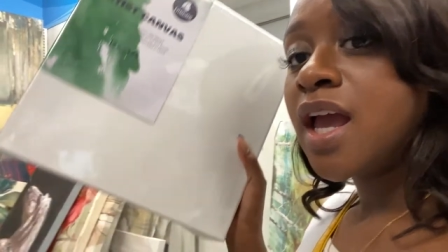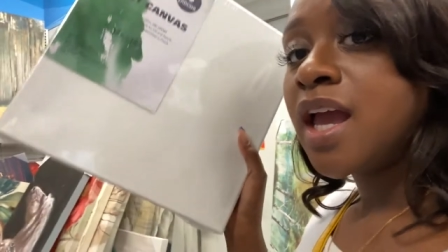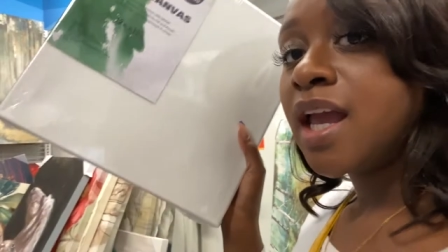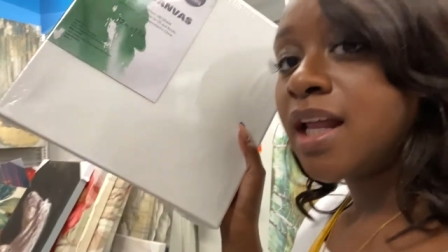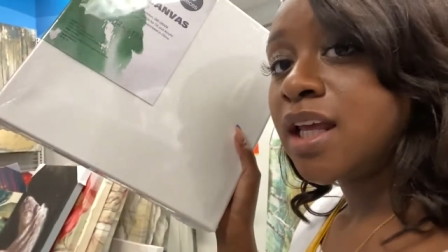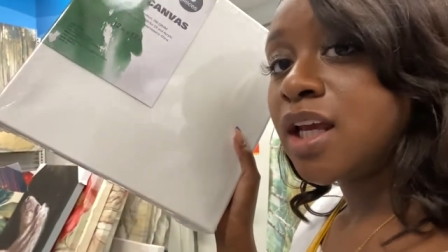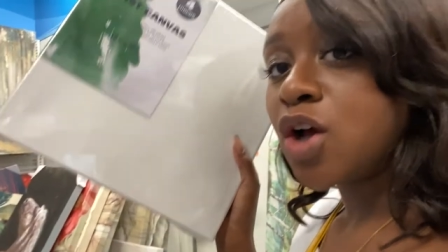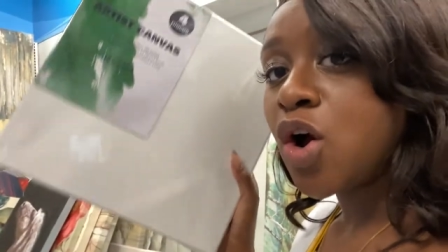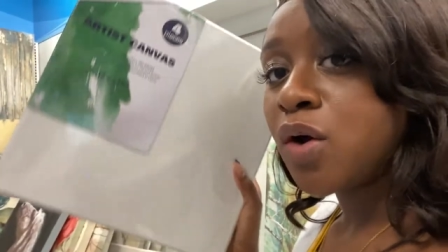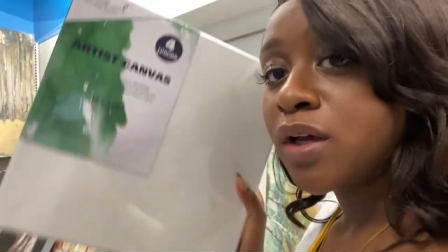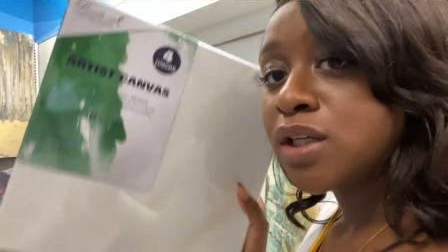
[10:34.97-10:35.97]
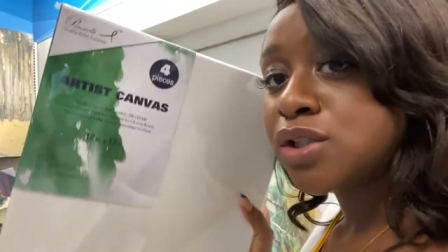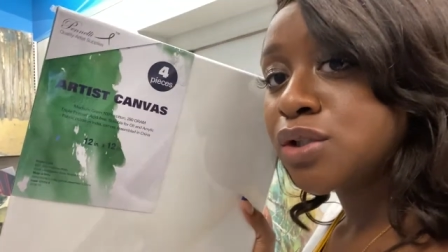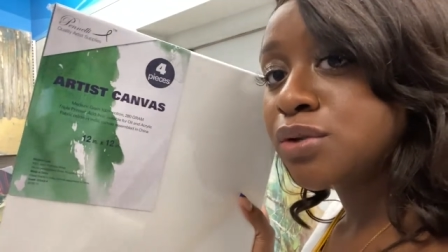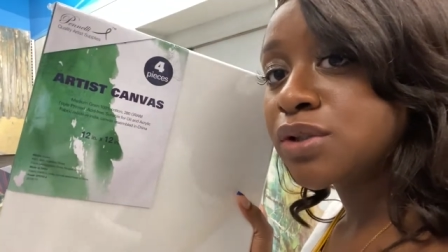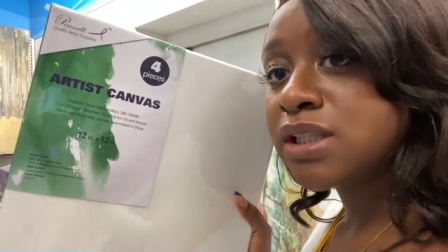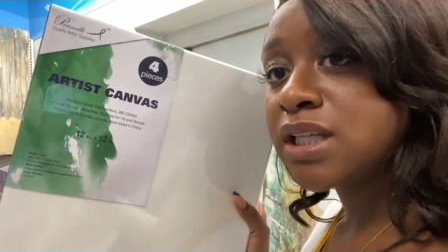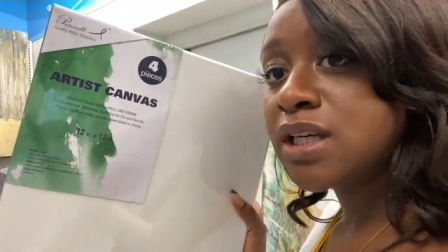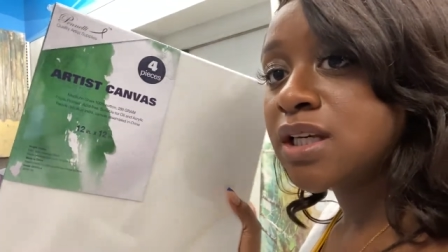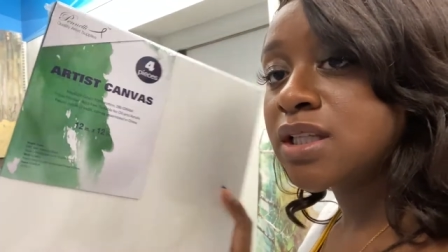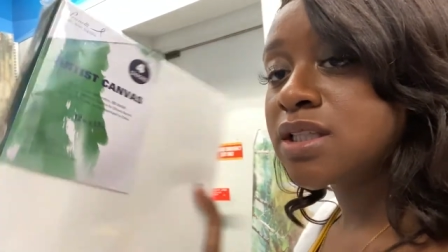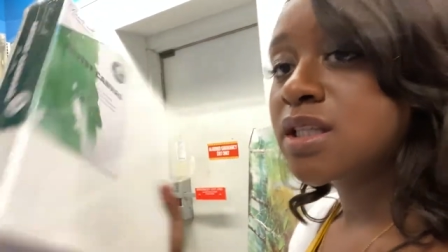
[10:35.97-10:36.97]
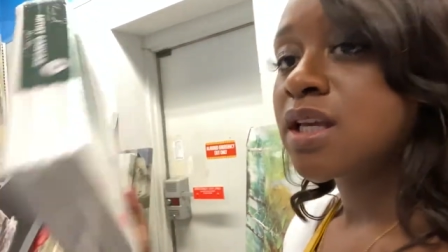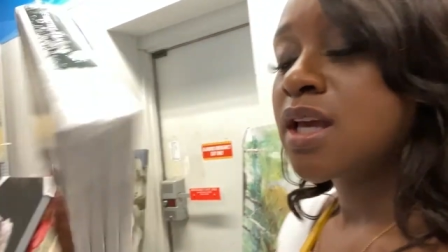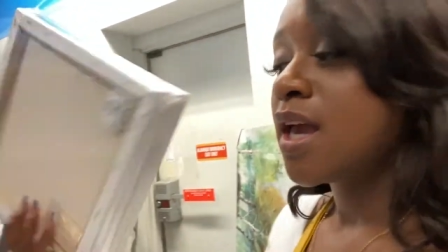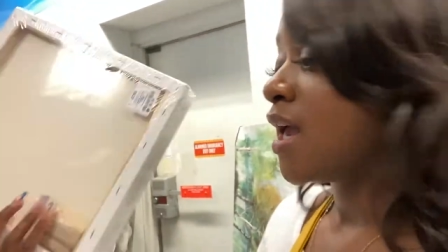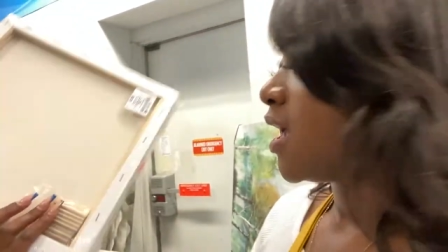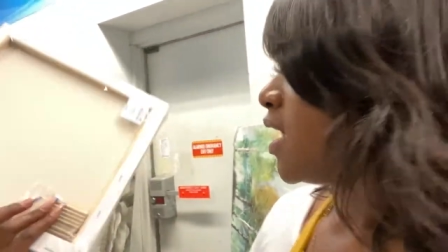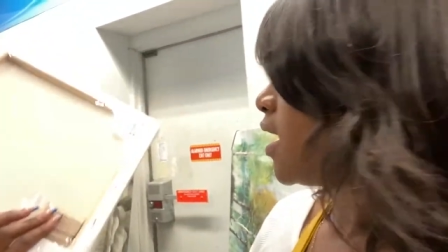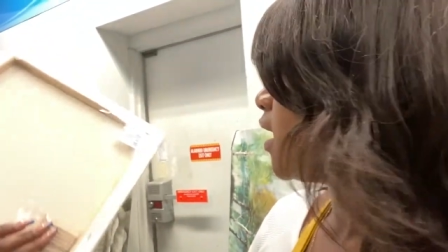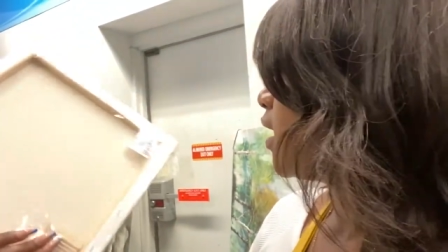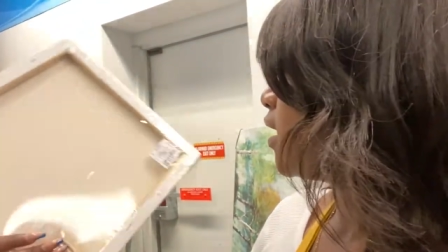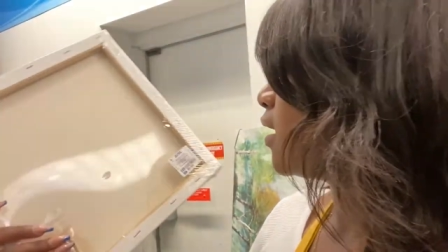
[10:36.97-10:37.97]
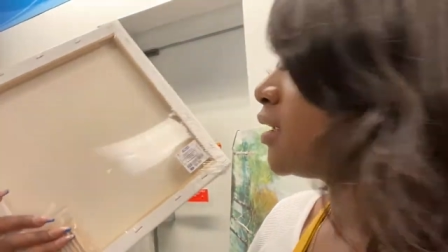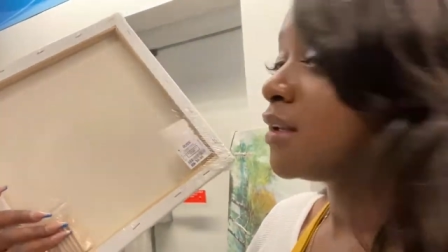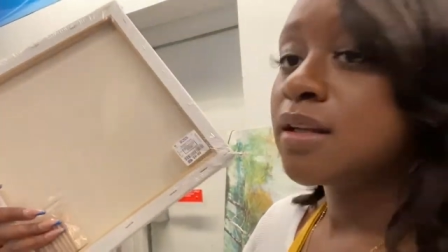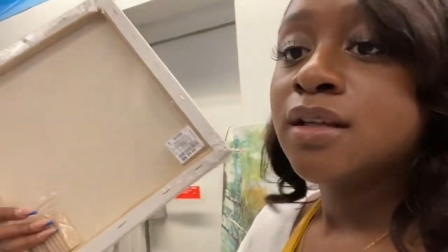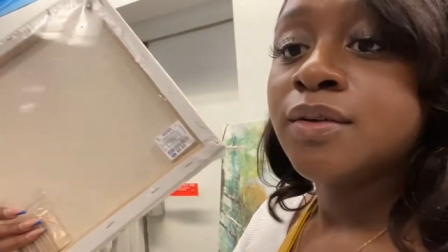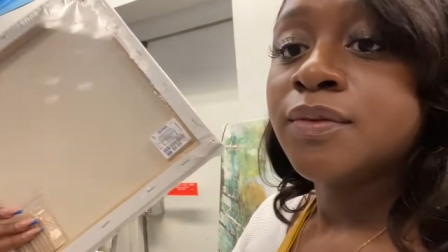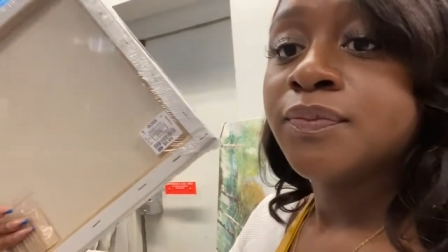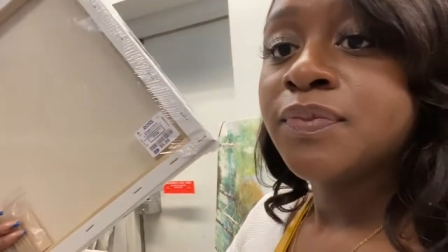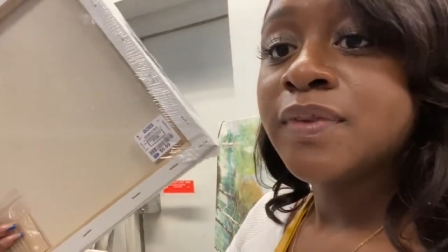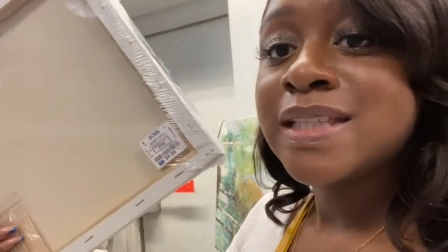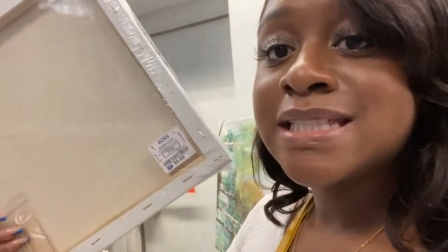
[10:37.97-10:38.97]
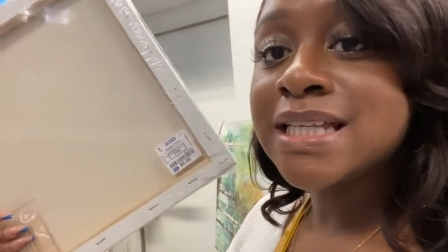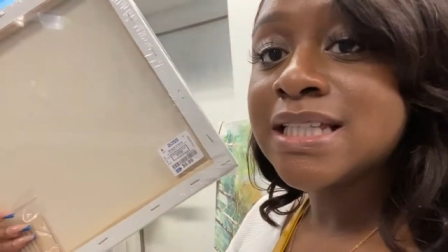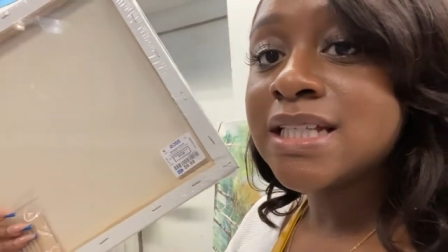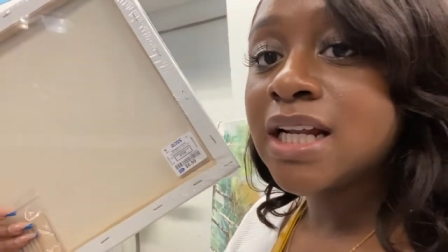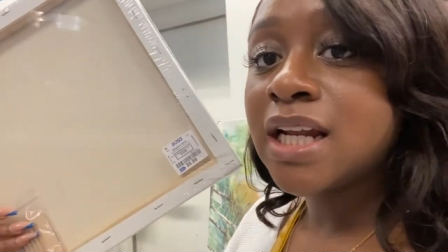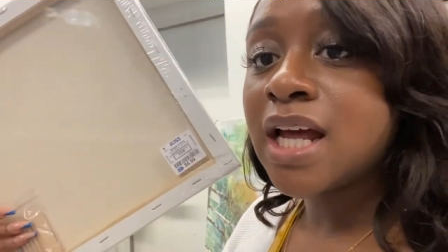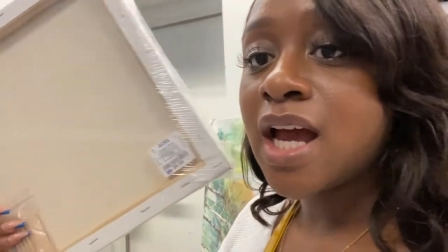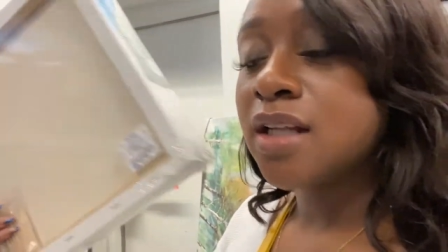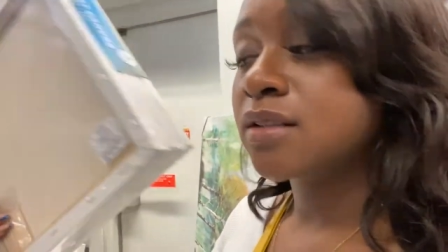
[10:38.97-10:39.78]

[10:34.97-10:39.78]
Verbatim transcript: and he could always use these and six ninety nine.